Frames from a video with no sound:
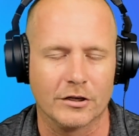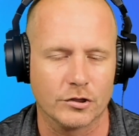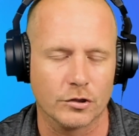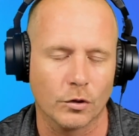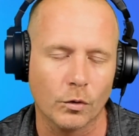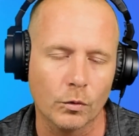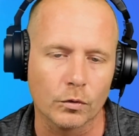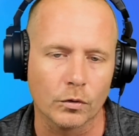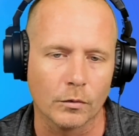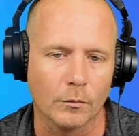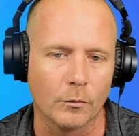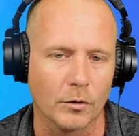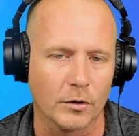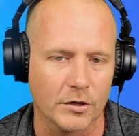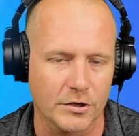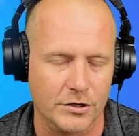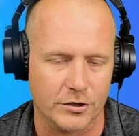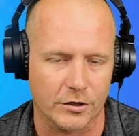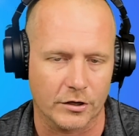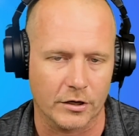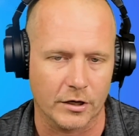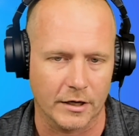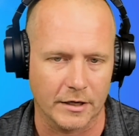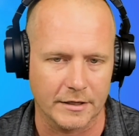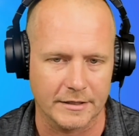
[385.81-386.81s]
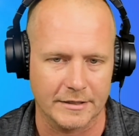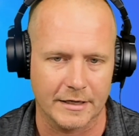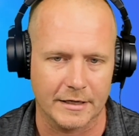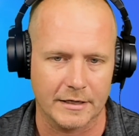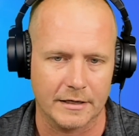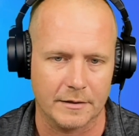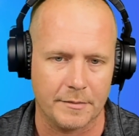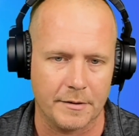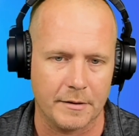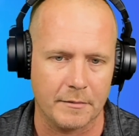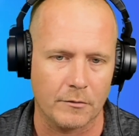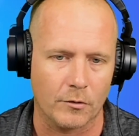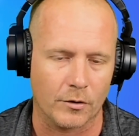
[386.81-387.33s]
total moisture content
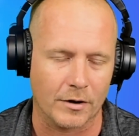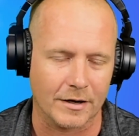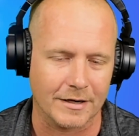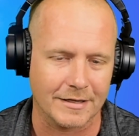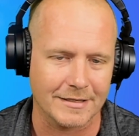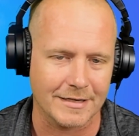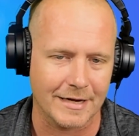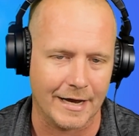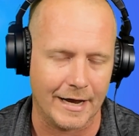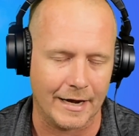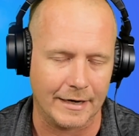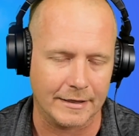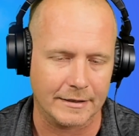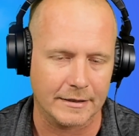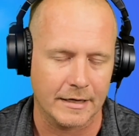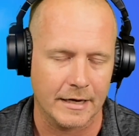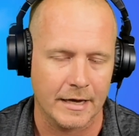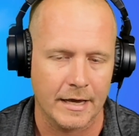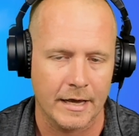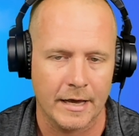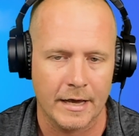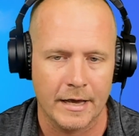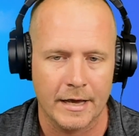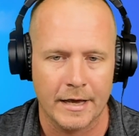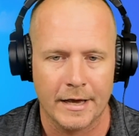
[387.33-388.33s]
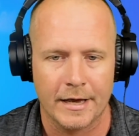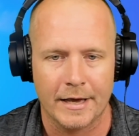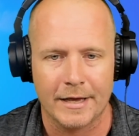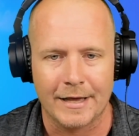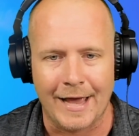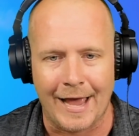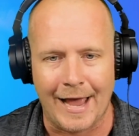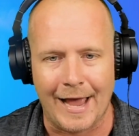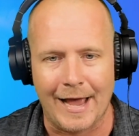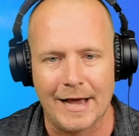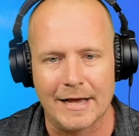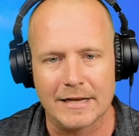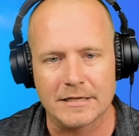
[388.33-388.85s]
to be more exact,
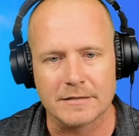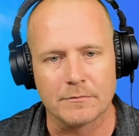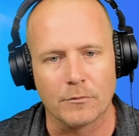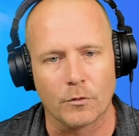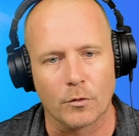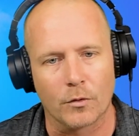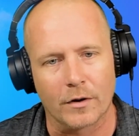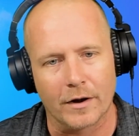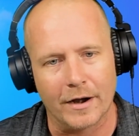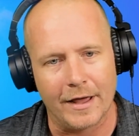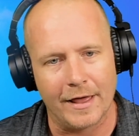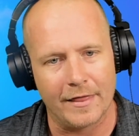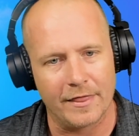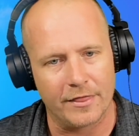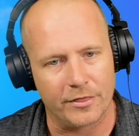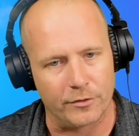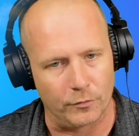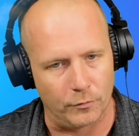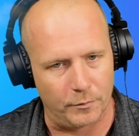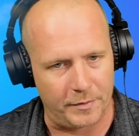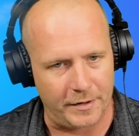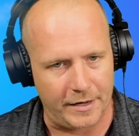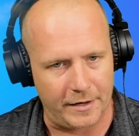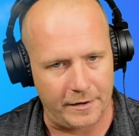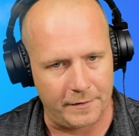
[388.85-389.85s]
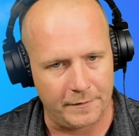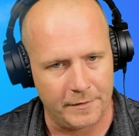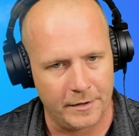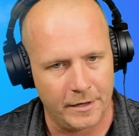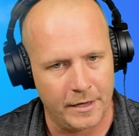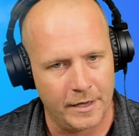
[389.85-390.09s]
has more enthalpy.